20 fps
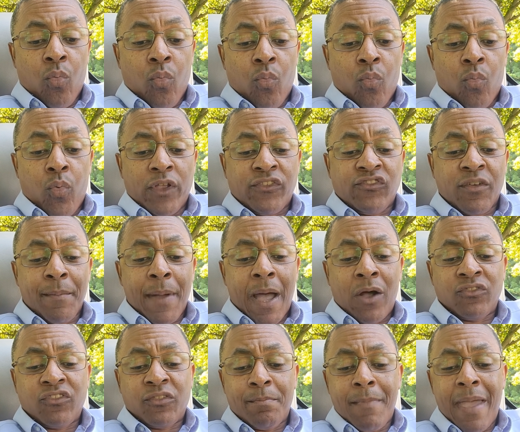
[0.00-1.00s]
which
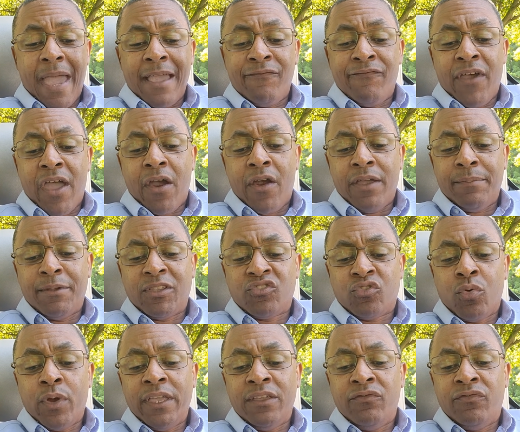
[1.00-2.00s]
amounts may vary
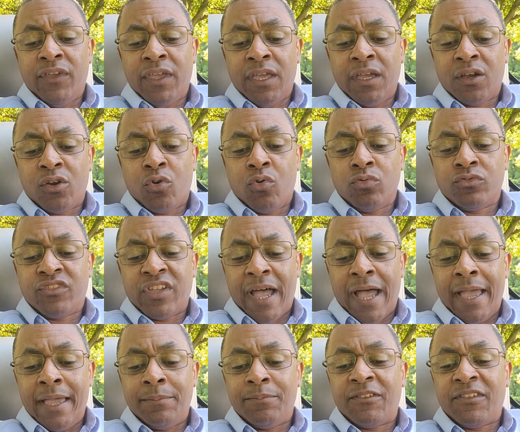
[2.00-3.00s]
between vehicle
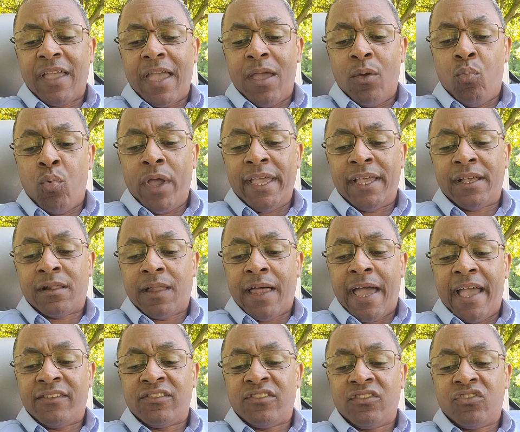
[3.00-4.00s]
types and weight
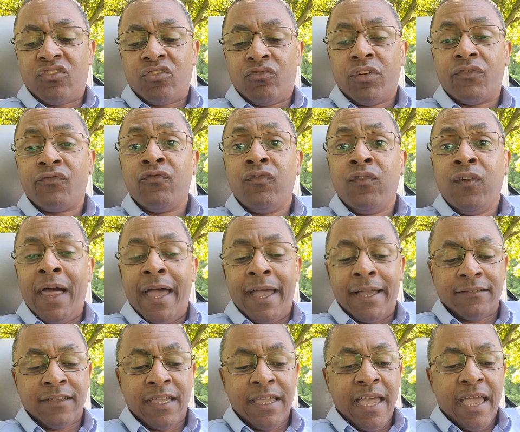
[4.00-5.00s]
classes to
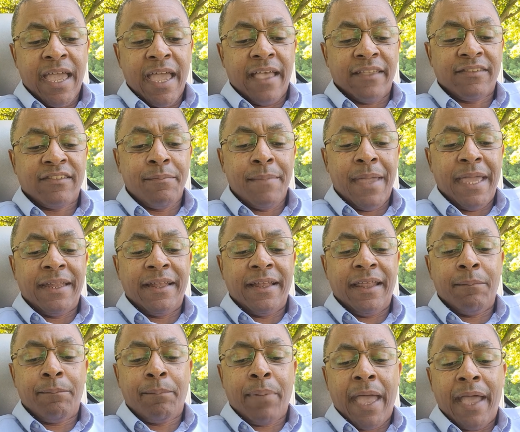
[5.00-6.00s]
reflect estimated
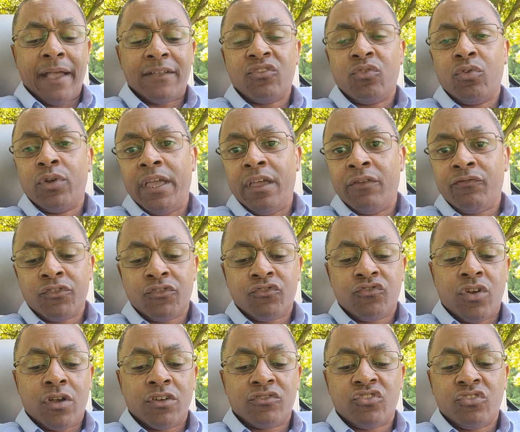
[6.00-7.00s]
impacts on
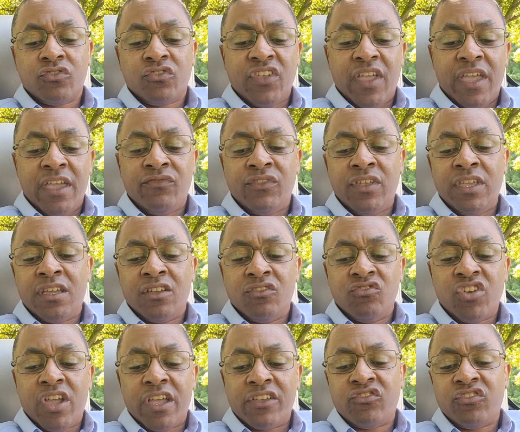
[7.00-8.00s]
infrastructure, safety,
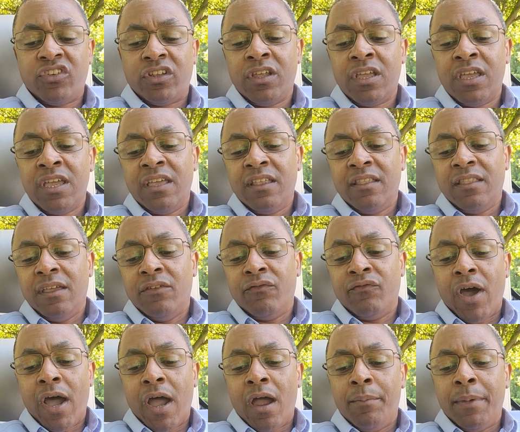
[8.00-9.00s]
congestion, the
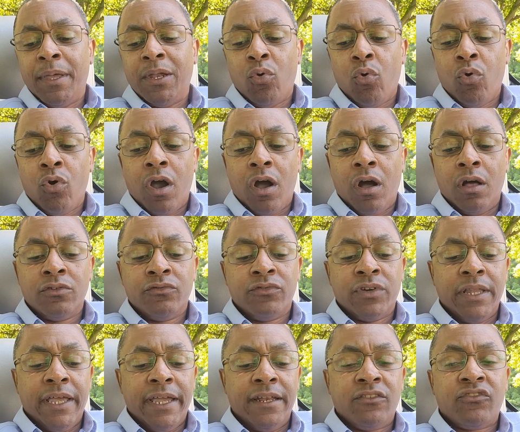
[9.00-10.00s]
environment, or other
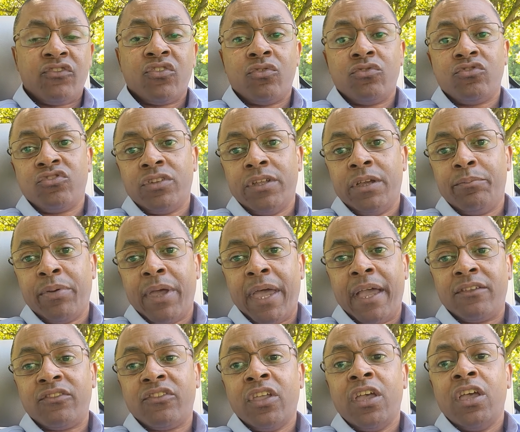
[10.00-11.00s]
related social
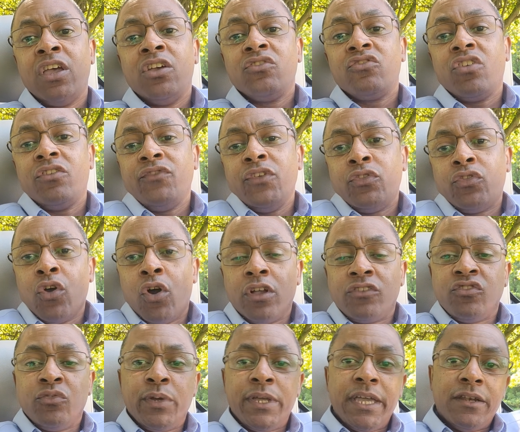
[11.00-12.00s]
impacts. So if you
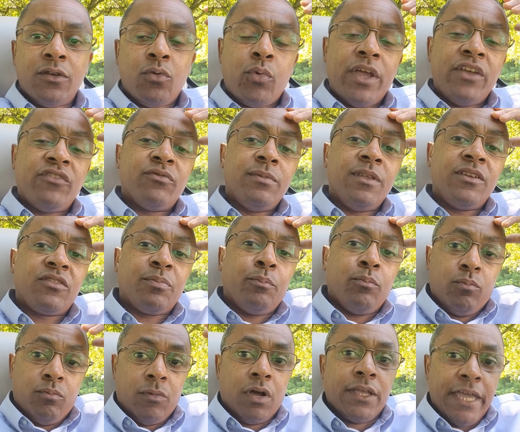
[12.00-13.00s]
thought you were getting away from this,
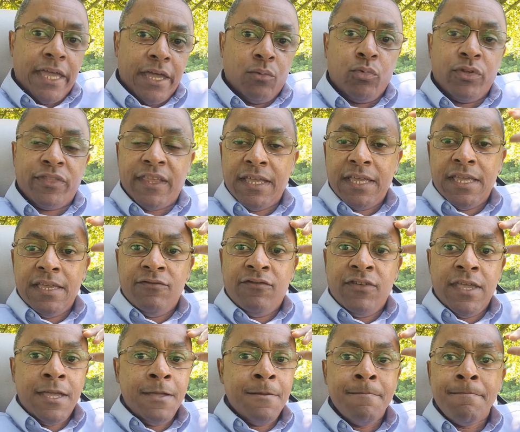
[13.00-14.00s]
again, with the
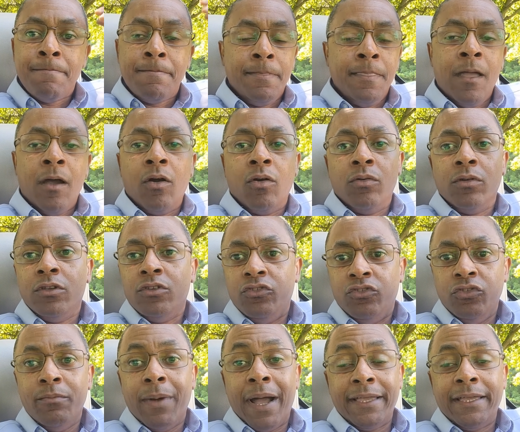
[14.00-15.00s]
EV, no,
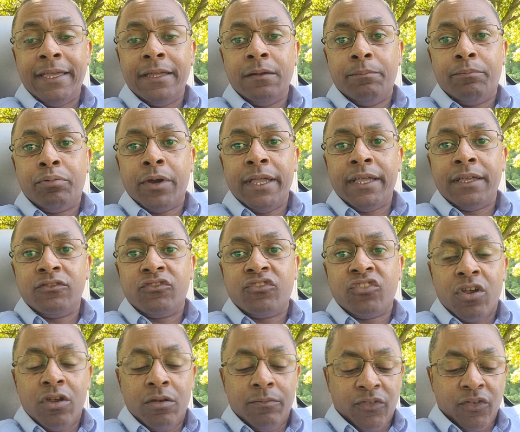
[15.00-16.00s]
you might get a break in
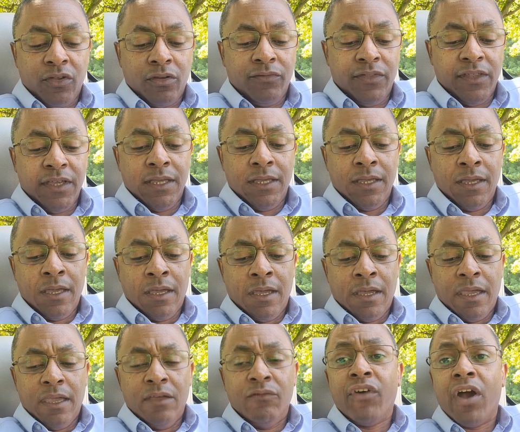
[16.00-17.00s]
terms of the
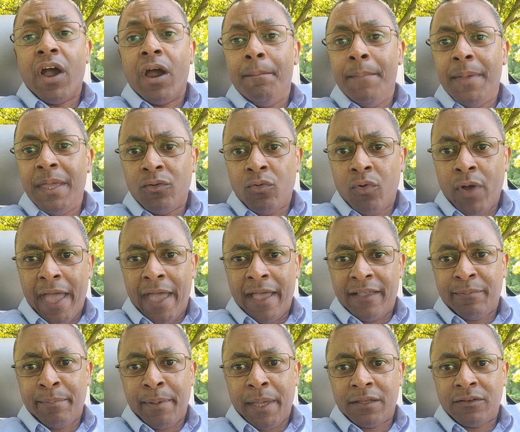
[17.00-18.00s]
environmental
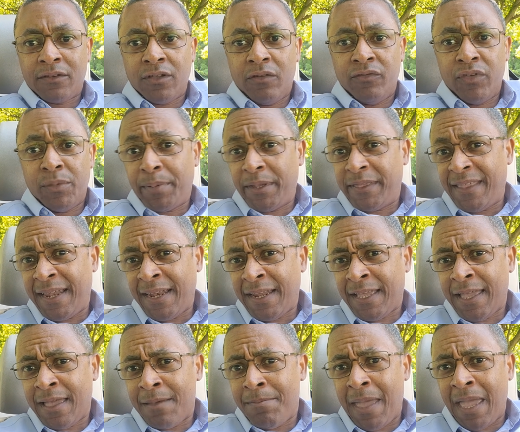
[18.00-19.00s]
aspect of it. But then
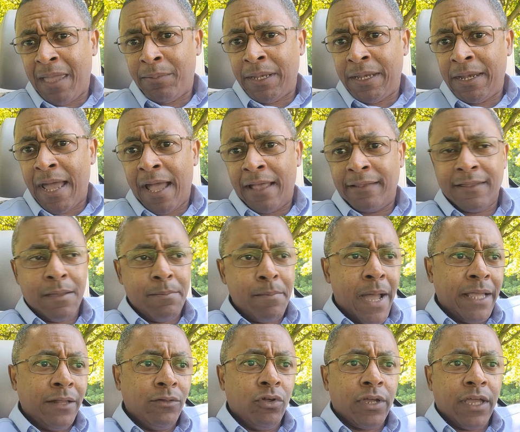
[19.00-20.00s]
again, maybe not. They
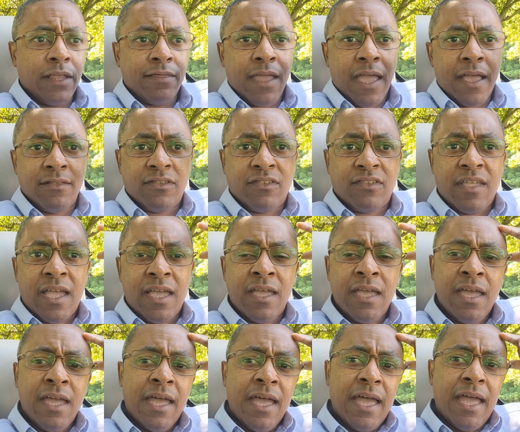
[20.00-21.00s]
might look at that and say,
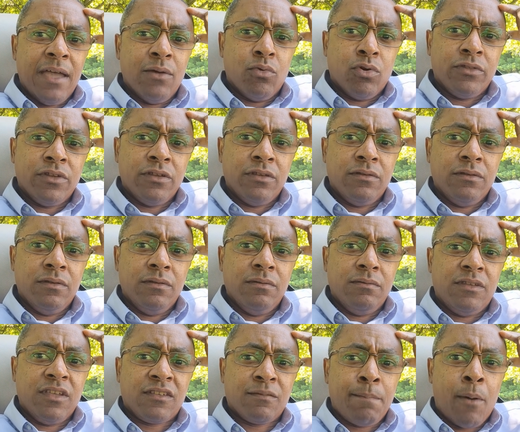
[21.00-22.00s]
hey, well, the
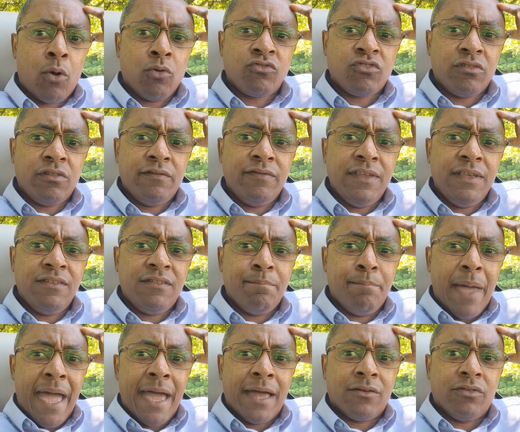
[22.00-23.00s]
disposal of these
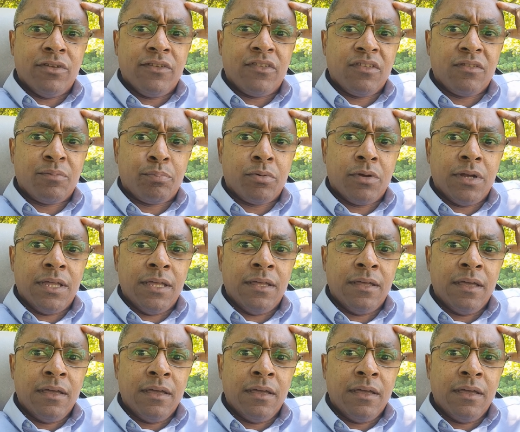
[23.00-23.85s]
batteries is pretty